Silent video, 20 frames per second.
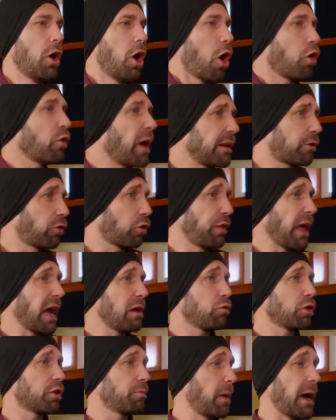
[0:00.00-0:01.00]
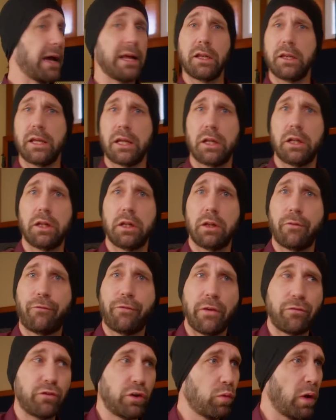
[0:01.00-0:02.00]
Alright, so that was my little
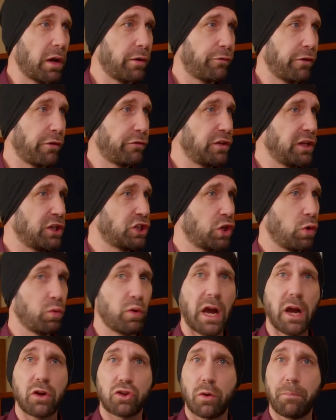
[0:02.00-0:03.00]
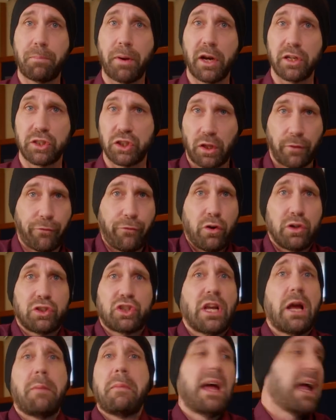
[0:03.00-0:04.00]
5150 shootout comparison. The first
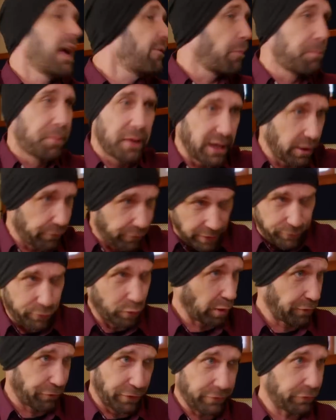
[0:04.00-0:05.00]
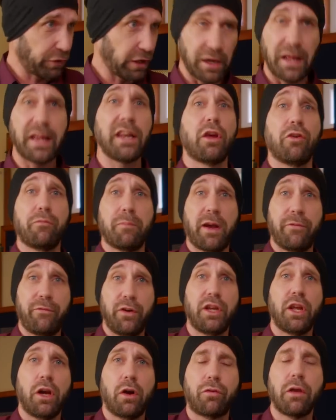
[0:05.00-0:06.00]
time I ever played a 5150 in any of my
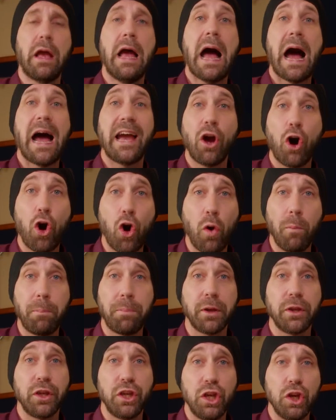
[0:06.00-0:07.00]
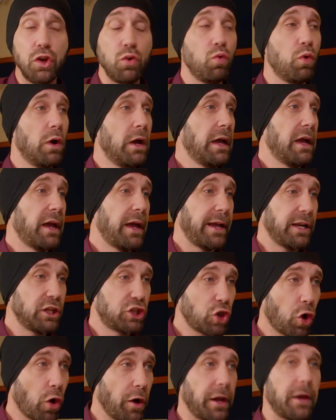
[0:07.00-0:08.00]
videos. I hope you
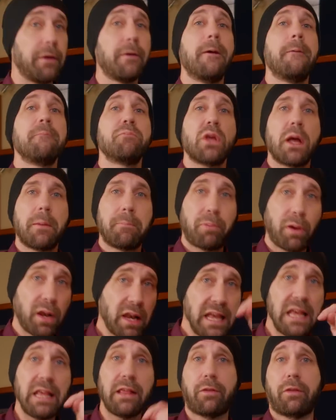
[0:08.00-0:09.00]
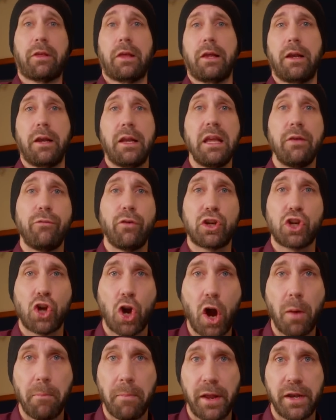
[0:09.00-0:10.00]
enjoyed it. Please leave a
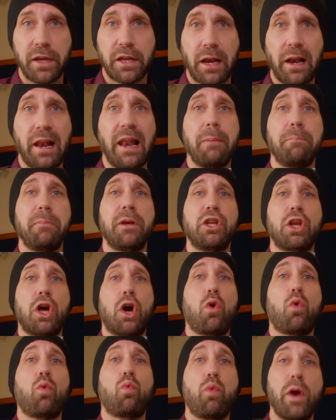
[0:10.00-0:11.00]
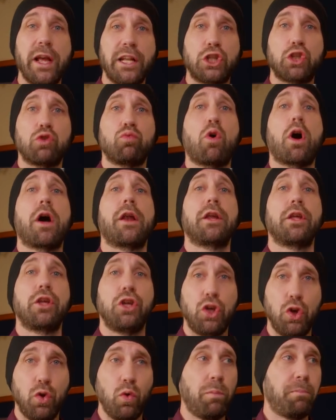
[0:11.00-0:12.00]
comment and let me know which one you